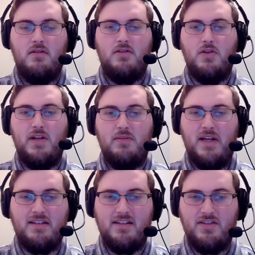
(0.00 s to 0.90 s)
So he
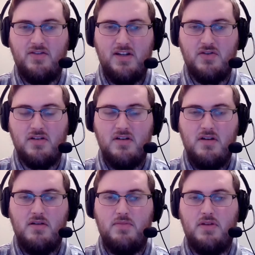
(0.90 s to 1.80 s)
makes a distinction
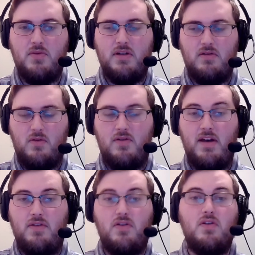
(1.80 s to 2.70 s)
between, or
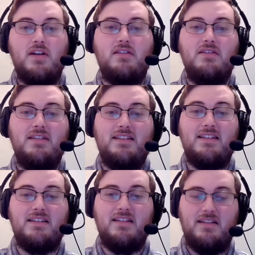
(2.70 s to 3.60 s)
that there at least
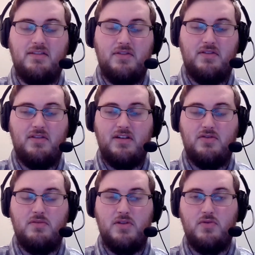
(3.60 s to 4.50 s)
exists a
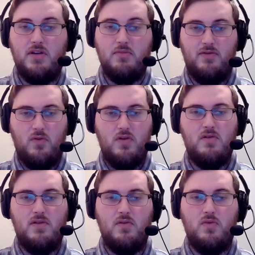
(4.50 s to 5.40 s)
distinction between before
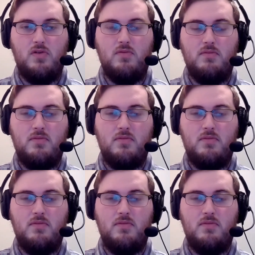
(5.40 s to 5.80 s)
you're in the womb